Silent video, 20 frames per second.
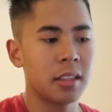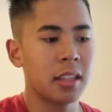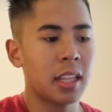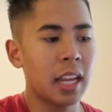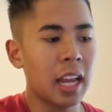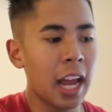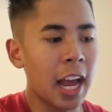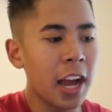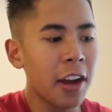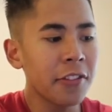
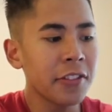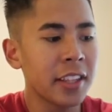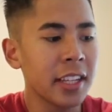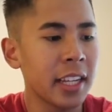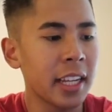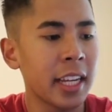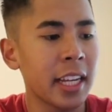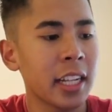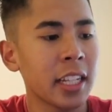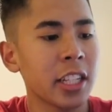They have
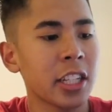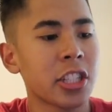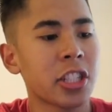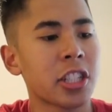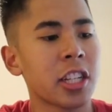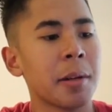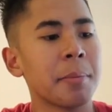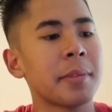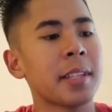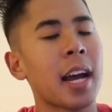the English
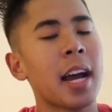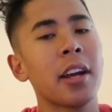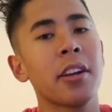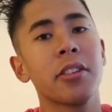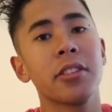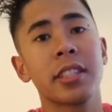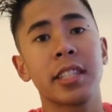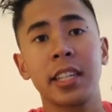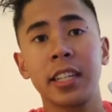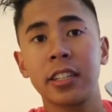
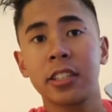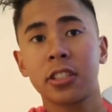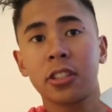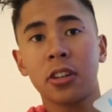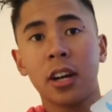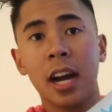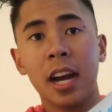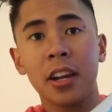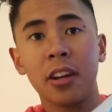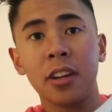subtitles here,
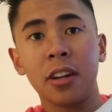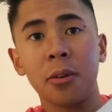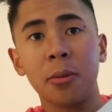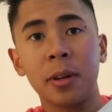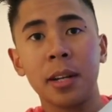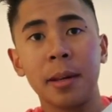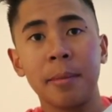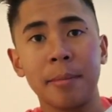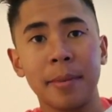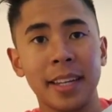so I know
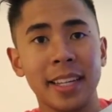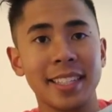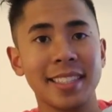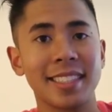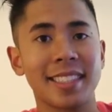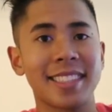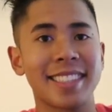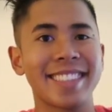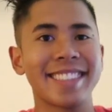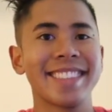what it
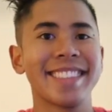means.